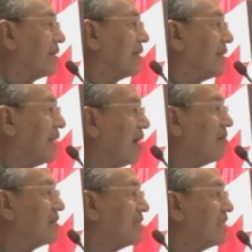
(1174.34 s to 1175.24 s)
Now
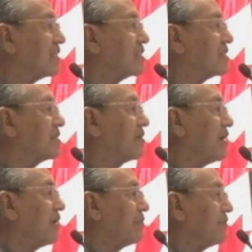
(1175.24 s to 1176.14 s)
it is
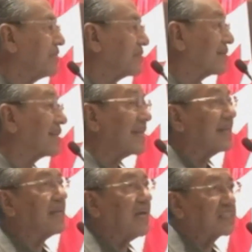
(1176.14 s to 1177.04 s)
with
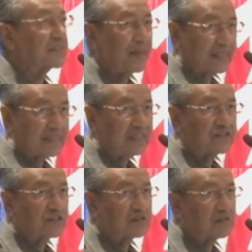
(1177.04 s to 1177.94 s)
great
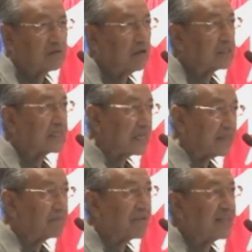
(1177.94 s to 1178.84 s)
expectation, not
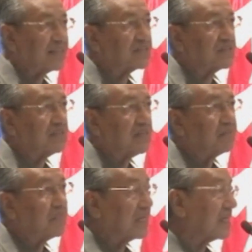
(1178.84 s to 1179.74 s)
great pleasure,
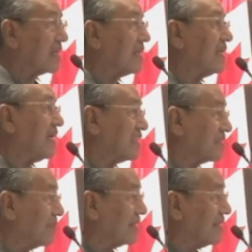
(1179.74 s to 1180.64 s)
but great
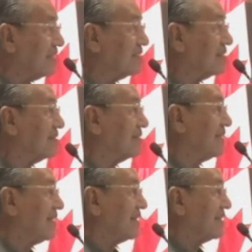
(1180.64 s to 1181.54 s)
expectation,
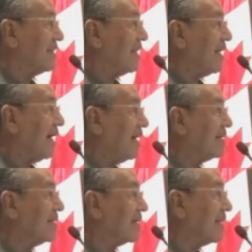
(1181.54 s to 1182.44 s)
that I
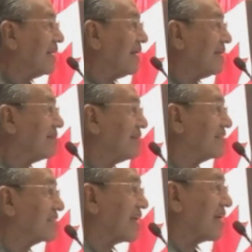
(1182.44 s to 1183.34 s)
declare this
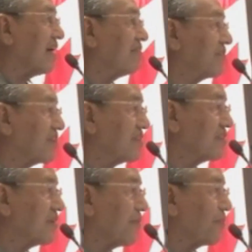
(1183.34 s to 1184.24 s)

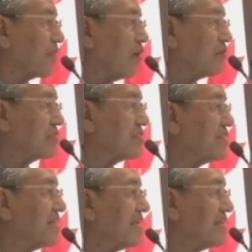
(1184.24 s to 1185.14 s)
conference on
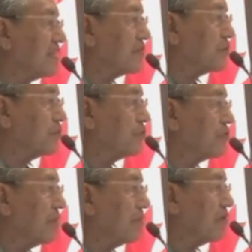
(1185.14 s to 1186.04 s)
seeking the truth
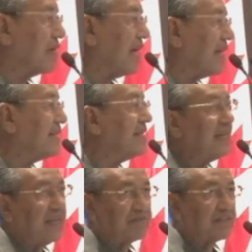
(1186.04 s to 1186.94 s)
about
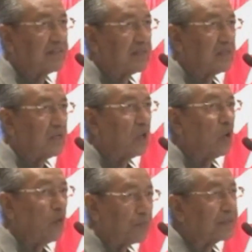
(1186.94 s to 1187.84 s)
9/11
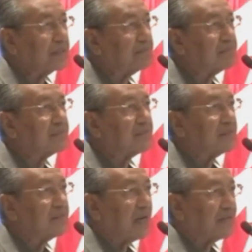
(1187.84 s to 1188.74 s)
open.
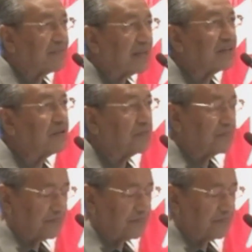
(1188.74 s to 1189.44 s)
I thank you.